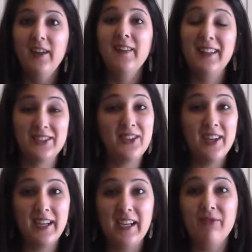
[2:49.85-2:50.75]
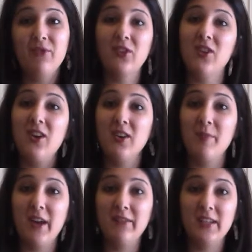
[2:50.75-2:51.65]
that's a lot of heat for a long
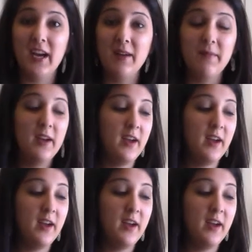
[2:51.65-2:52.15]
amount of time.